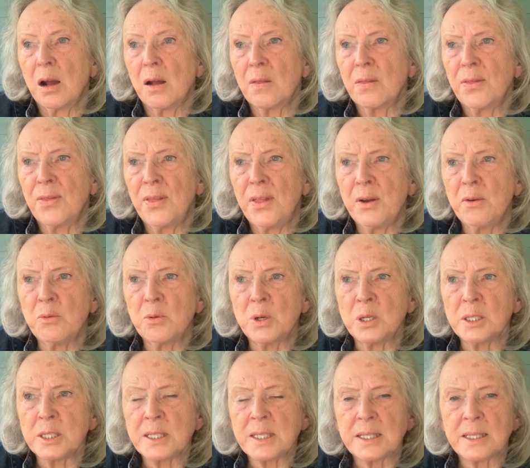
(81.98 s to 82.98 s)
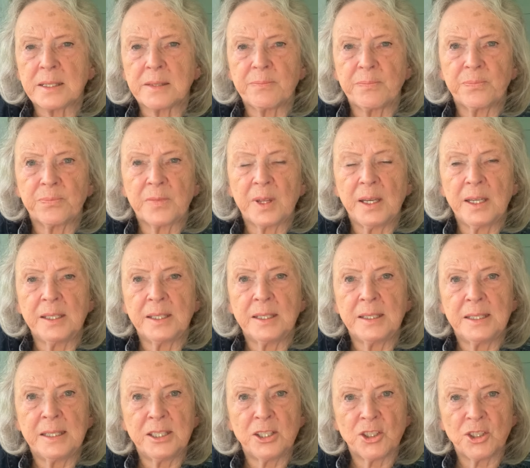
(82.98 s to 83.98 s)
there was an
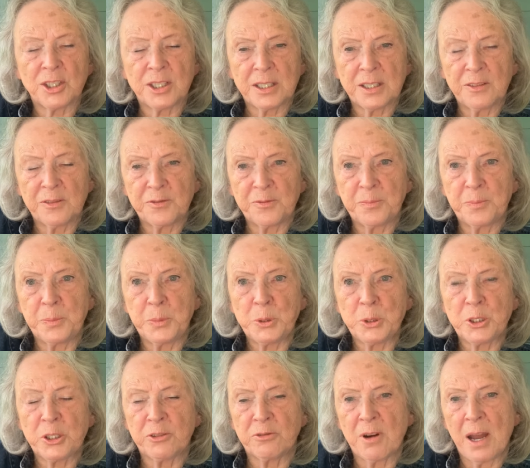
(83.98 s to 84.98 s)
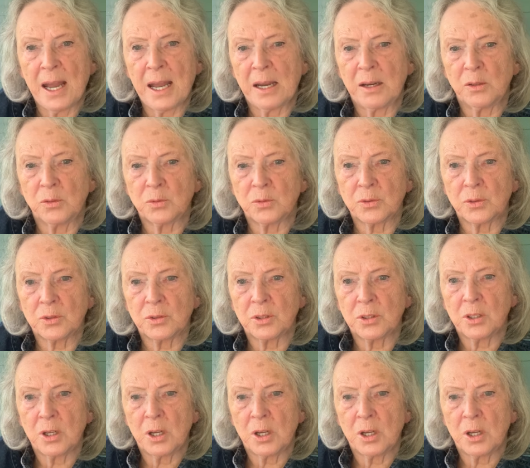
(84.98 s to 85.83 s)
initiative put around